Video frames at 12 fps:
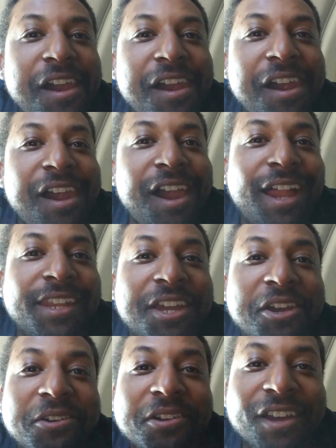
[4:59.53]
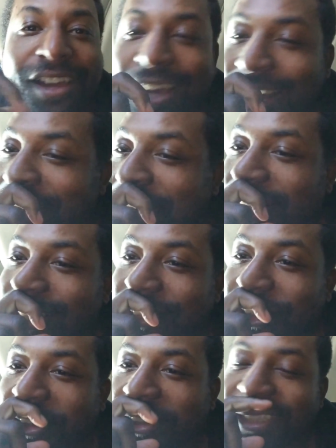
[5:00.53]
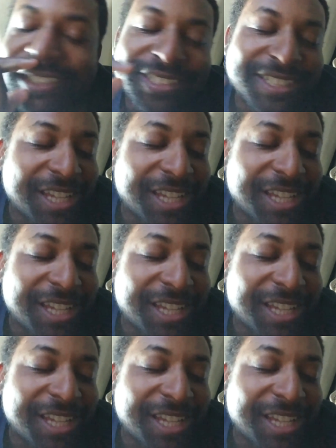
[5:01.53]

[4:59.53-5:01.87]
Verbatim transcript: I know. I, you know, listen,